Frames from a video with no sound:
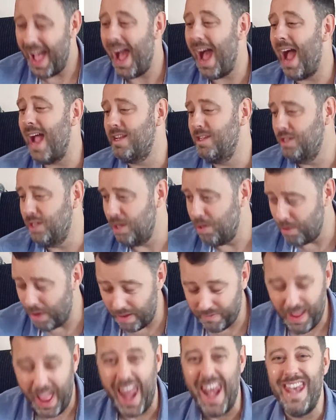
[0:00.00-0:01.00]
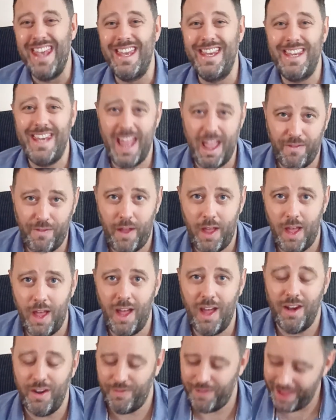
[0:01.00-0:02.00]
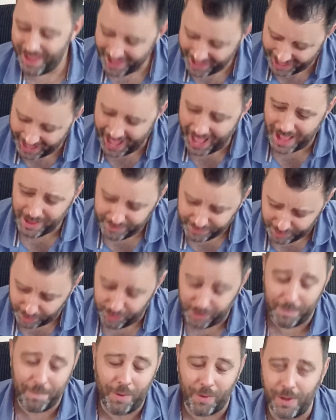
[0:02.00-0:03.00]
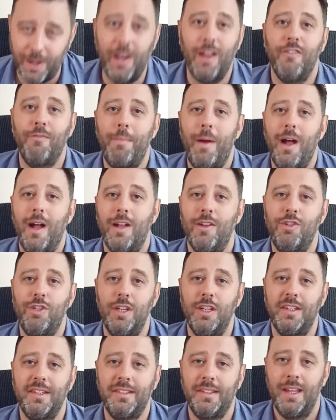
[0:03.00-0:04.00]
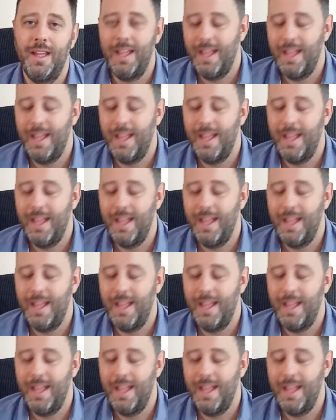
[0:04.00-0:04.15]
and you have never heard of it at the point of purchase.